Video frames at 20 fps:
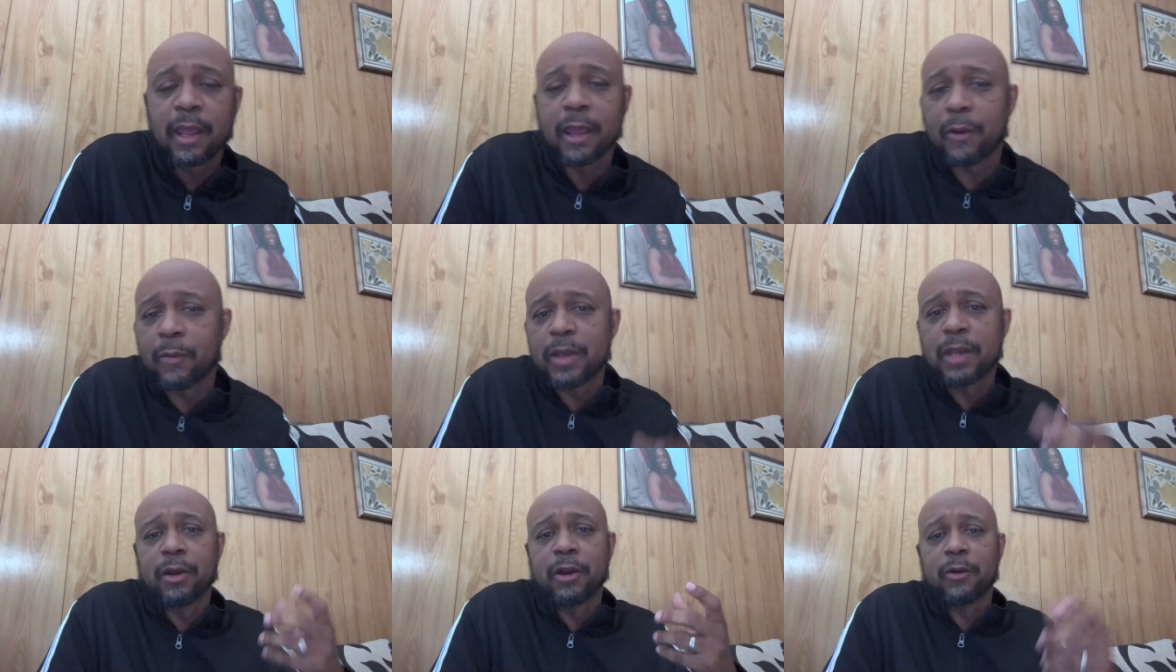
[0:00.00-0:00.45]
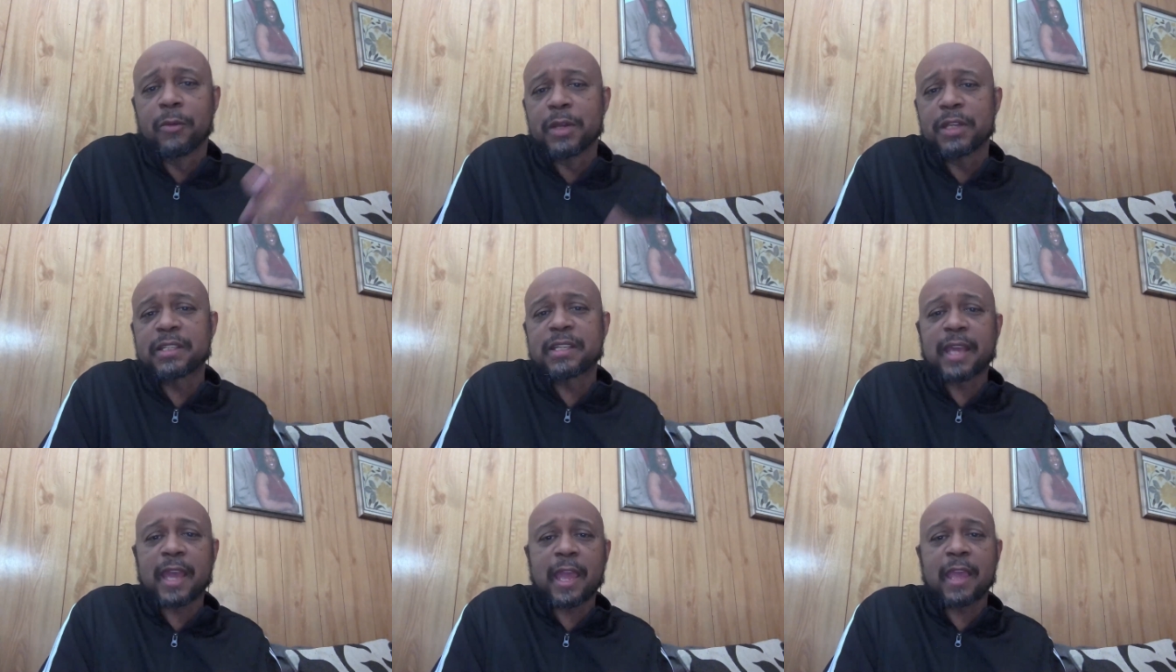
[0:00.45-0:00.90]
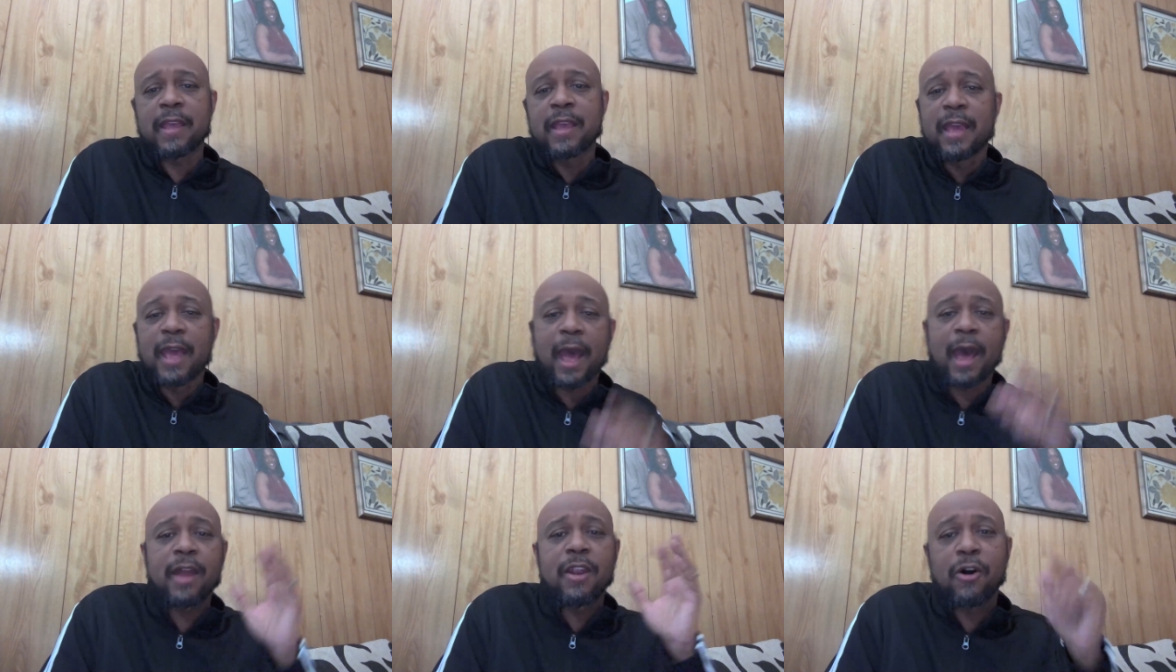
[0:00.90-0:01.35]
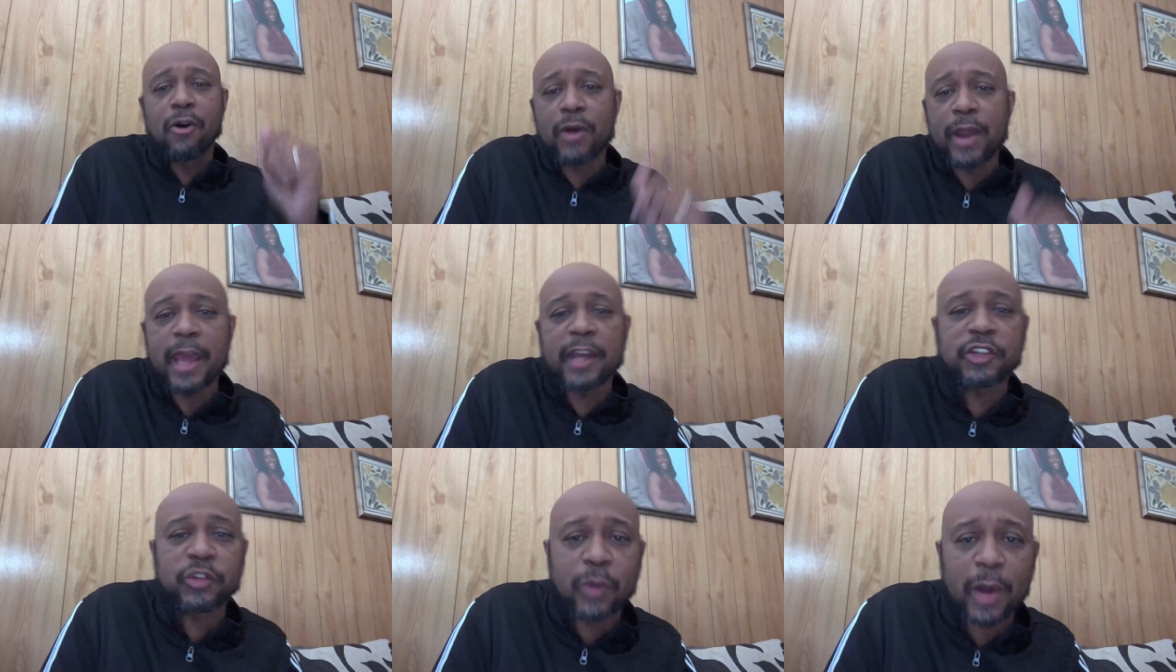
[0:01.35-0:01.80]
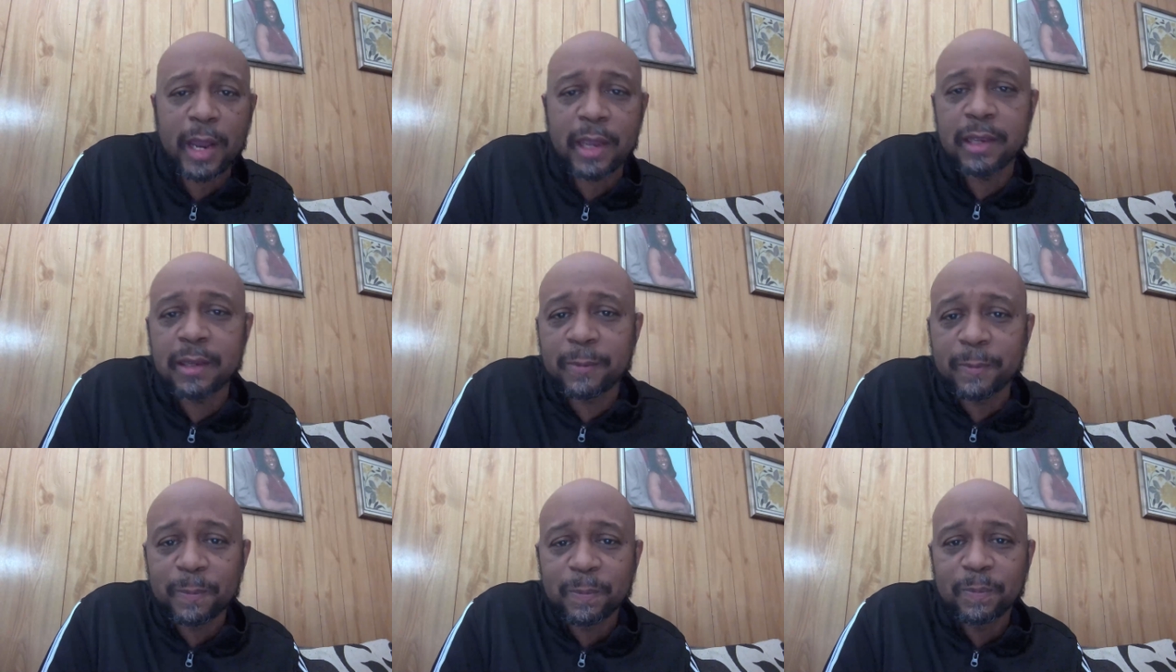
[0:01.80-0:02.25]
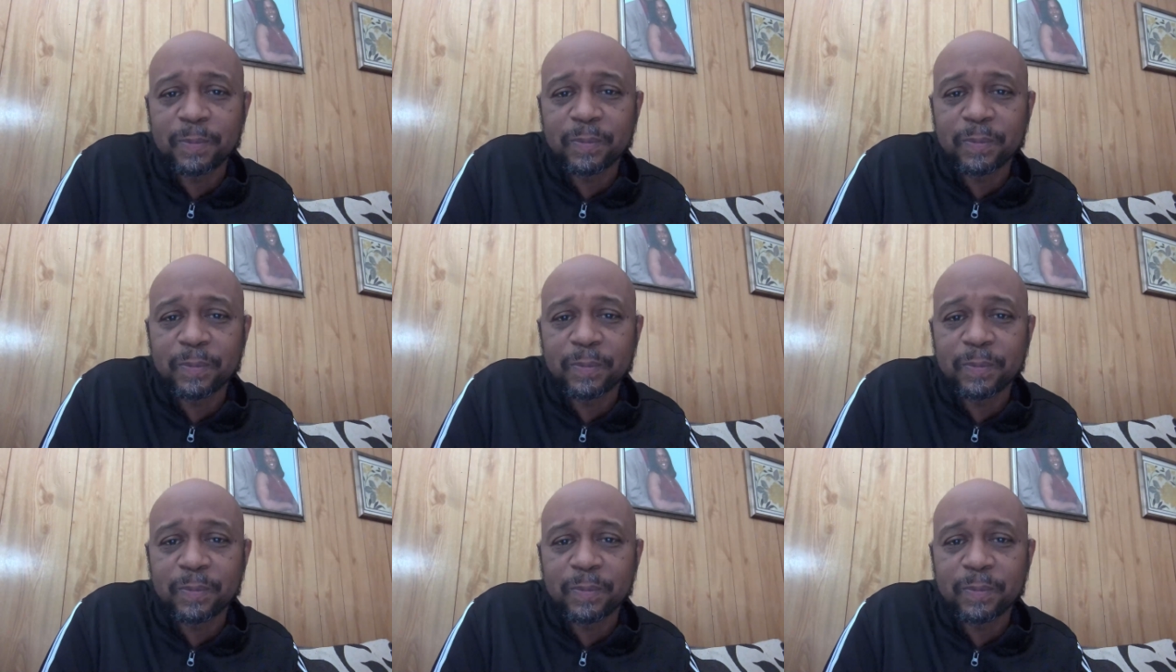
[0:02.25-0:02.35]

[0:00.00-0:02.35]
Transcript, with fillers: And we, and we say, I know that's right.